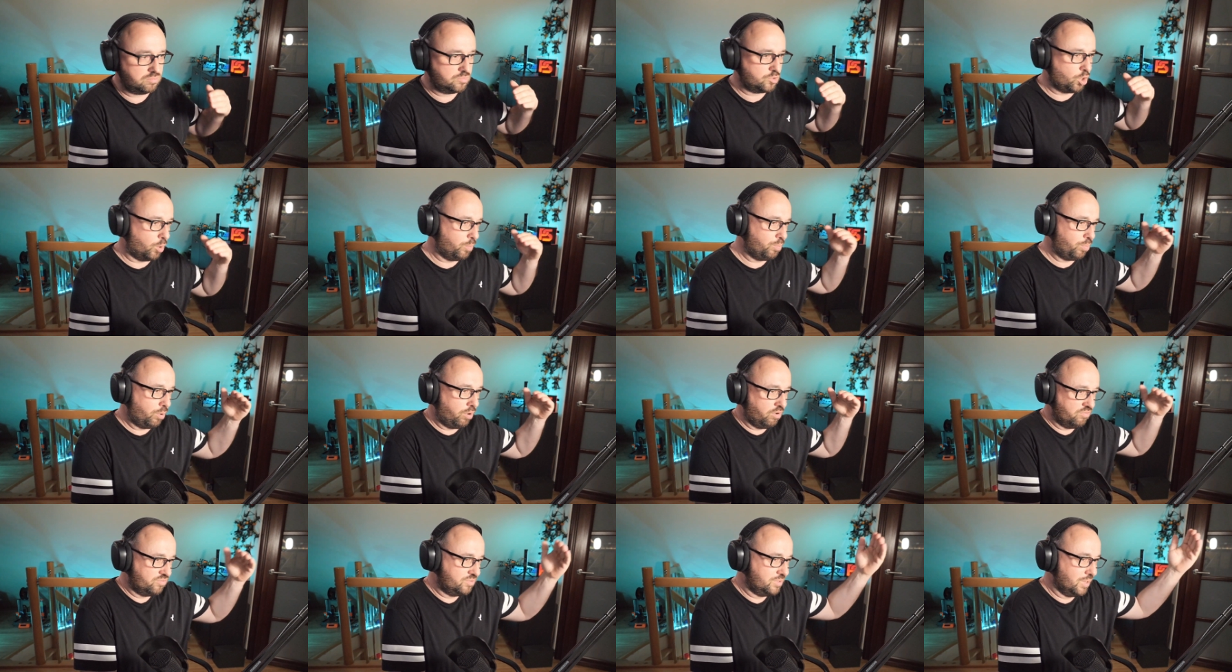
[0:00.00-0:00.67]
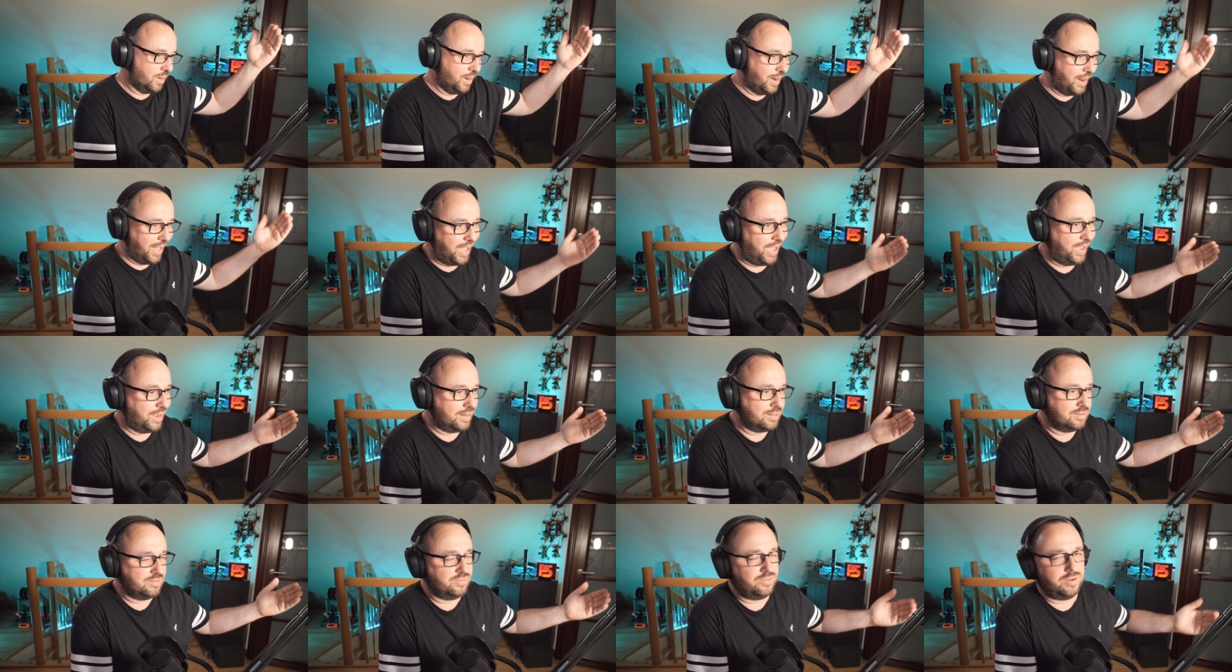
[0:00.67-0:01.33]
top of the
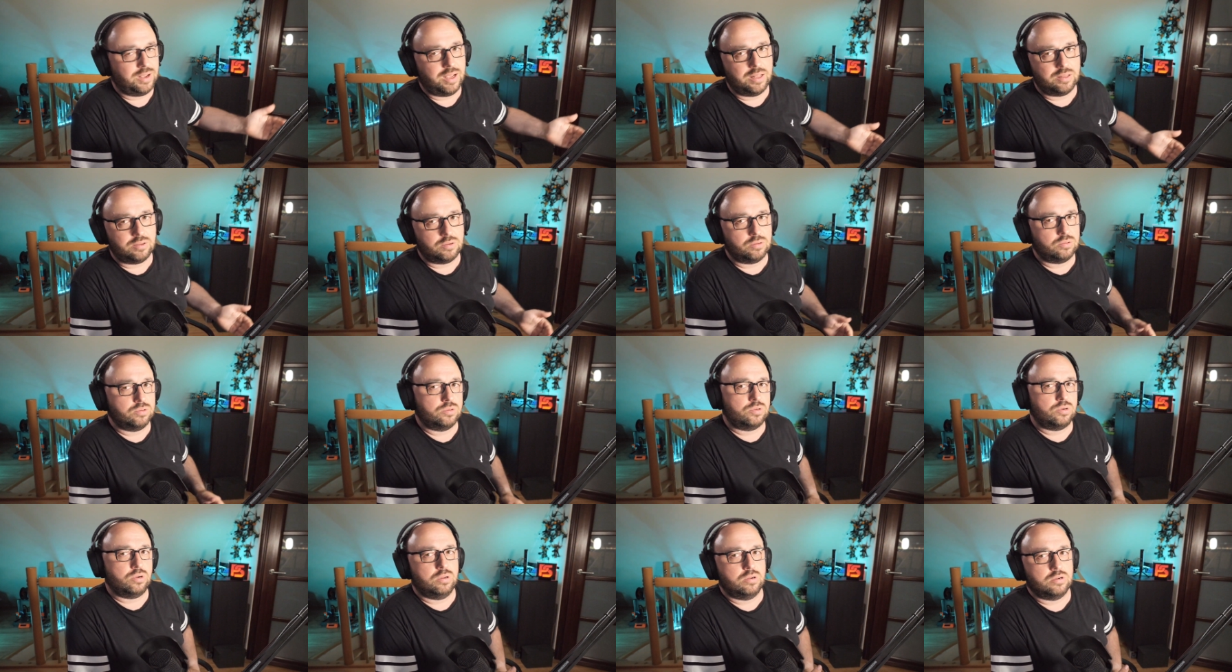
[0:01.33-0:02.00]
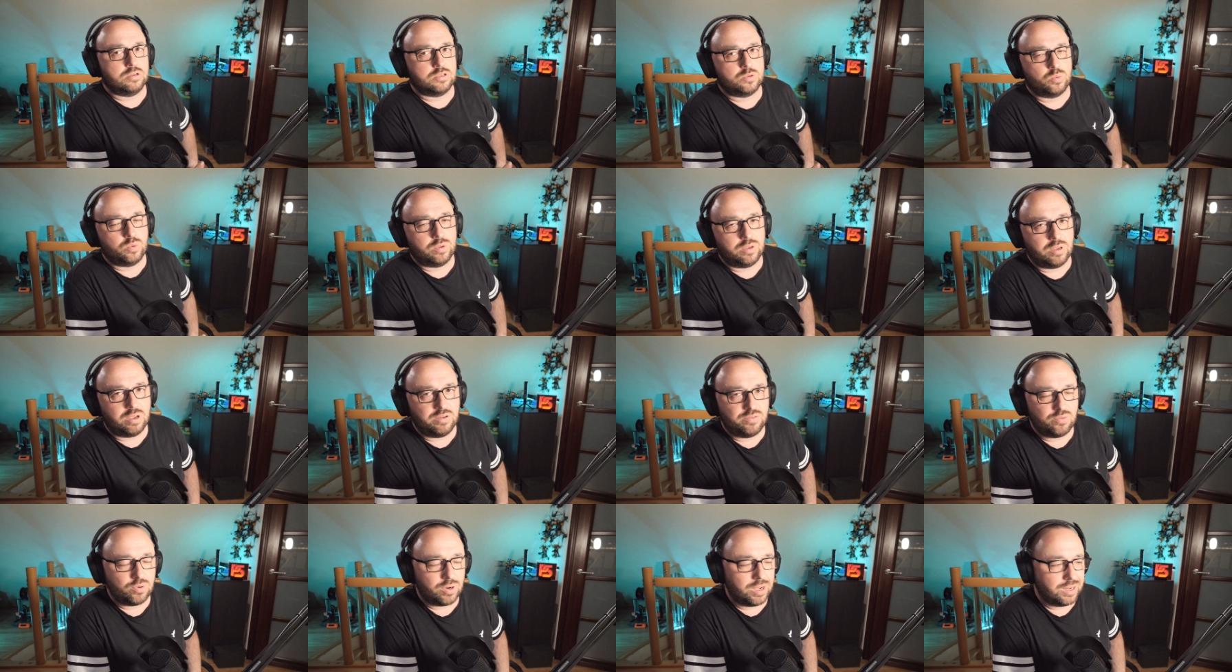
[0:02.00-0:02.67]
line flight controllers we
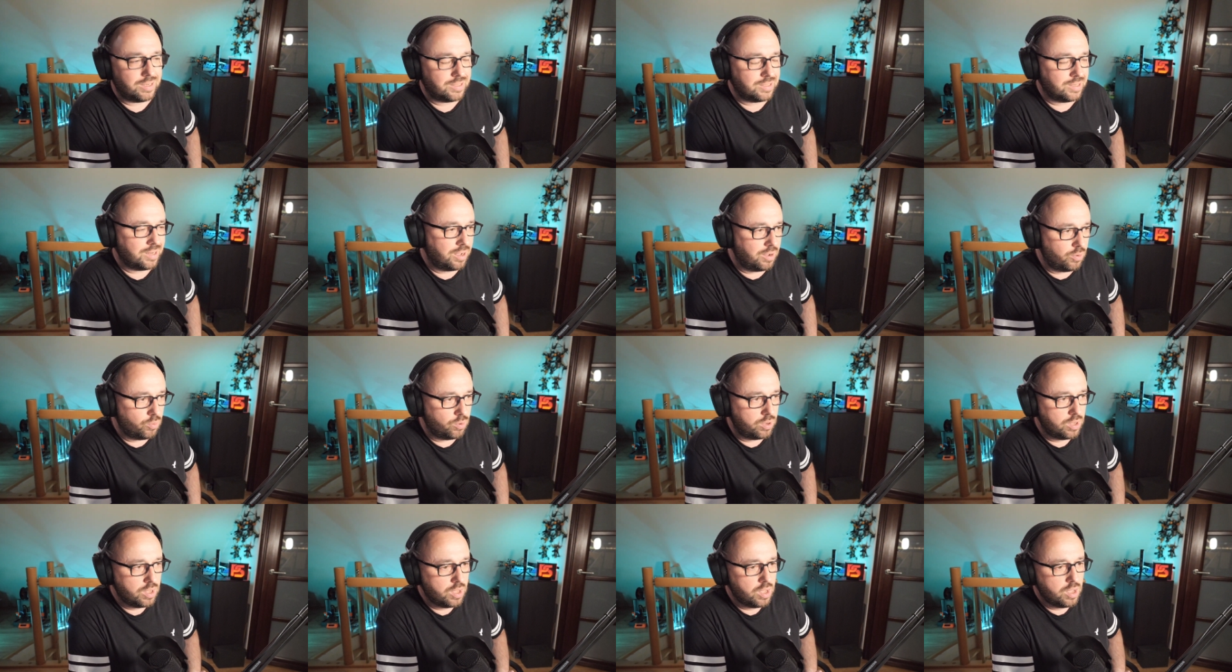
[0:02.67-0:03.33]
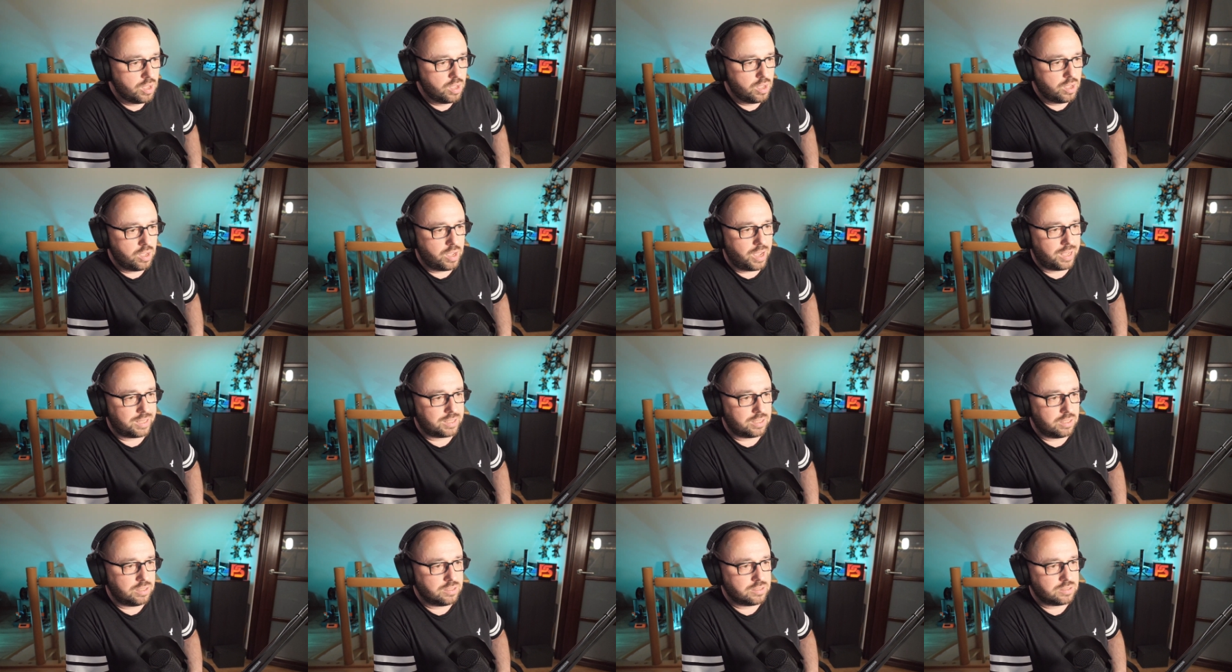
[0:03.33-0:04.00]
have right now,
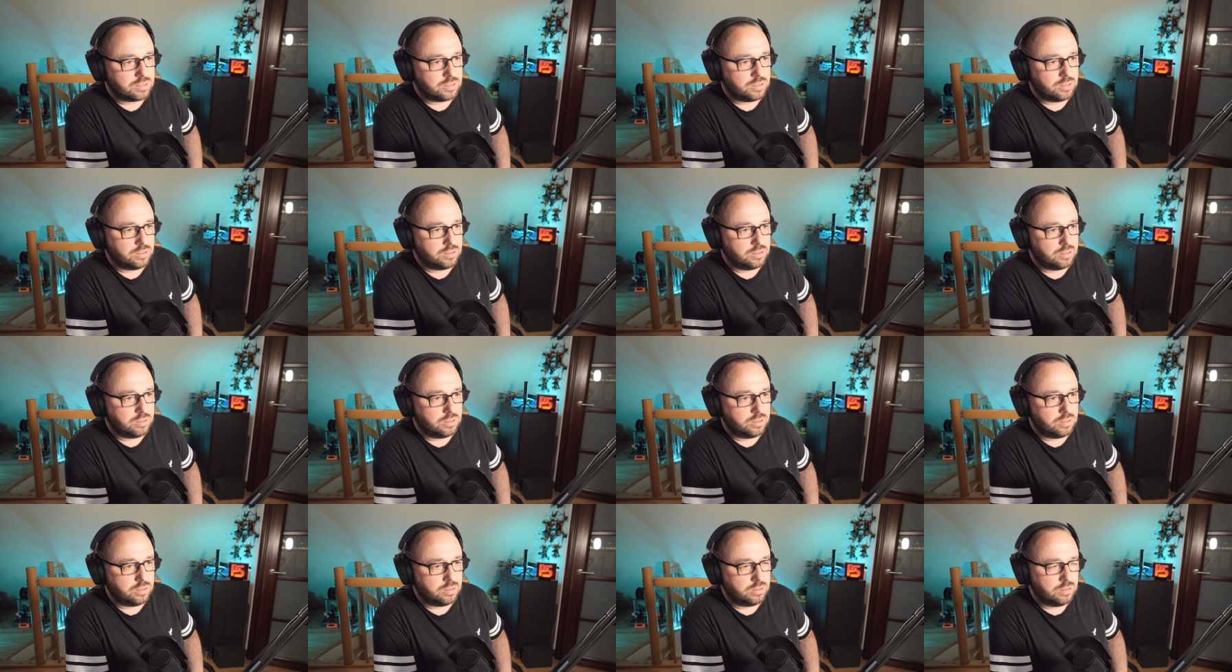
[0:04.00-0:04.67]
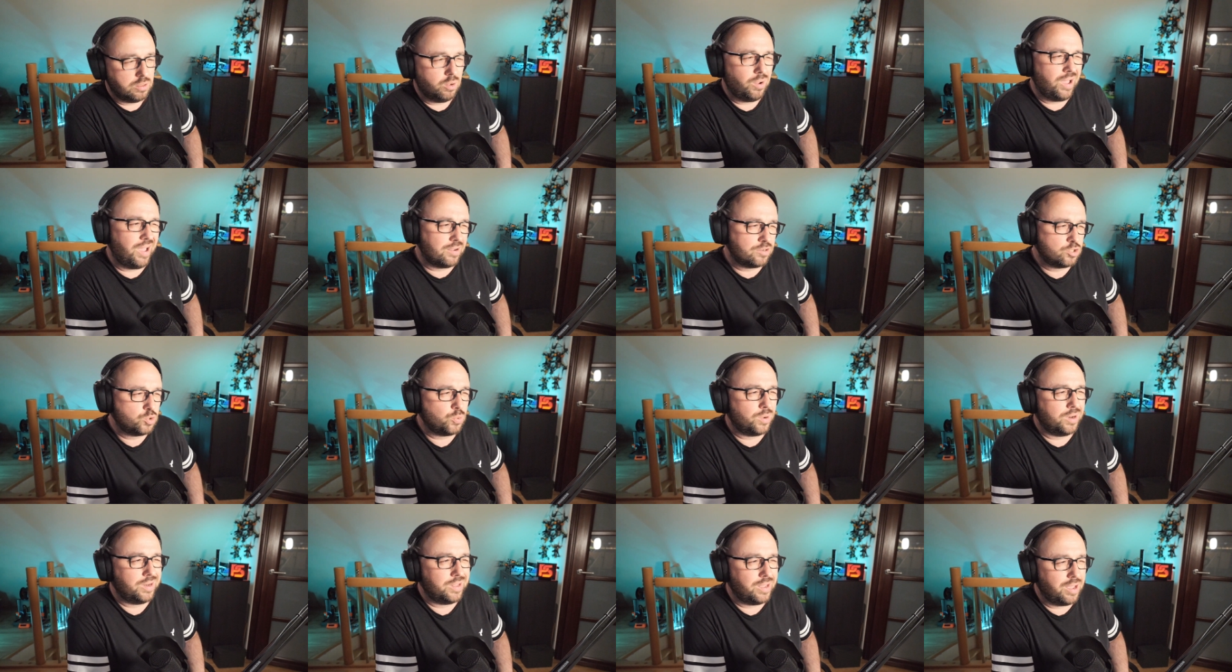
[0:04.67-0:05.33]
at least in the no,
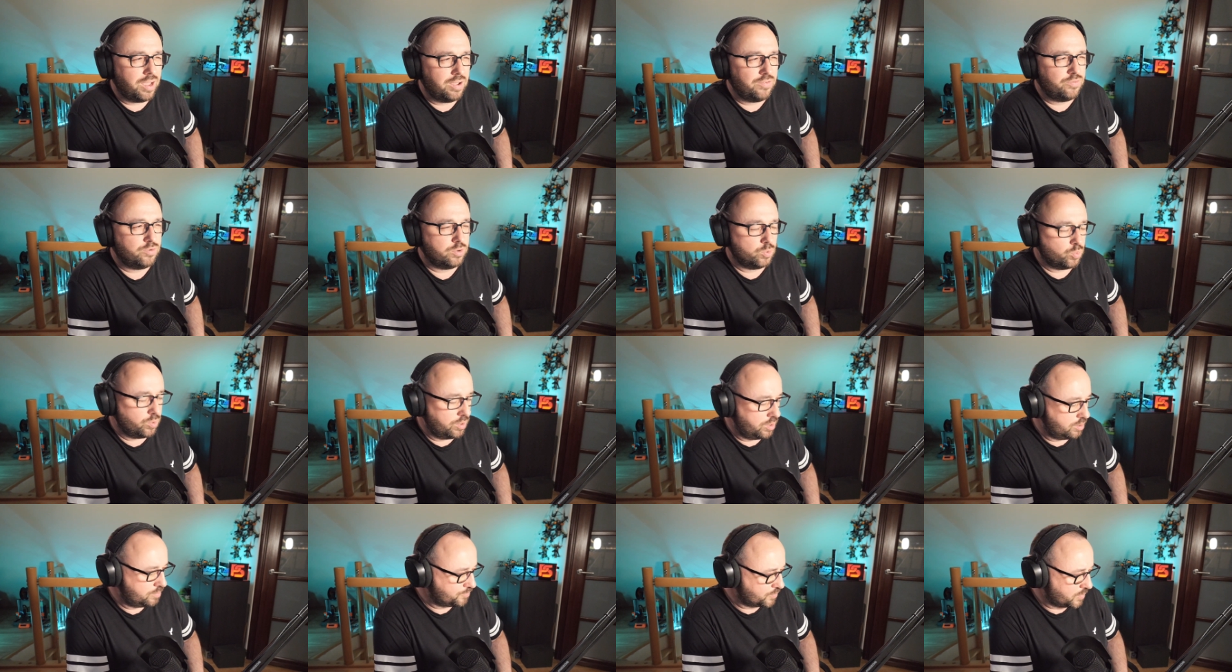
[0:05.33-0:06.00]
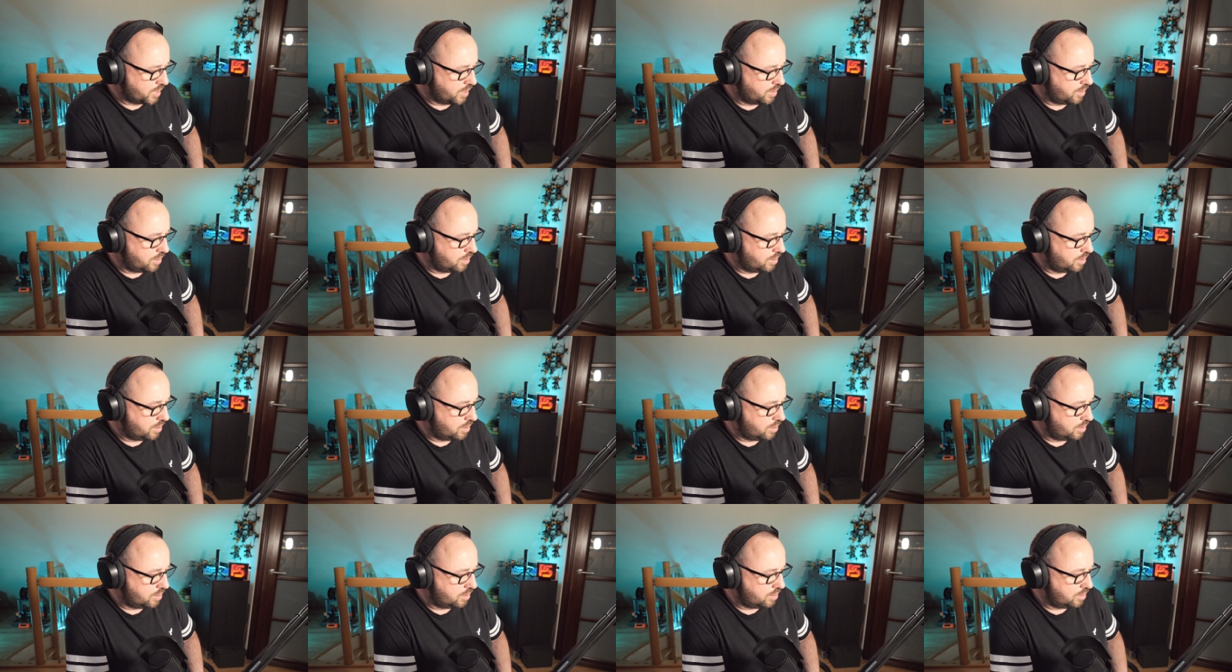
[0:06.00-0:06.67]
actually everywhere.
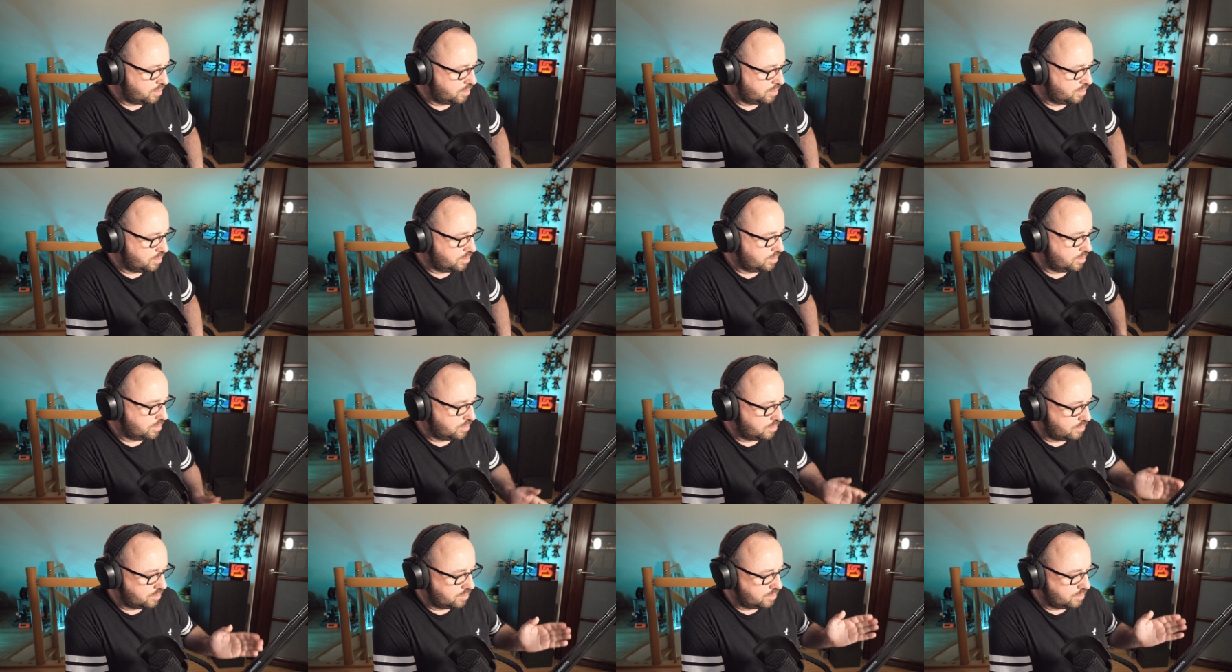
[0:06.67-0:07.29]
Uh,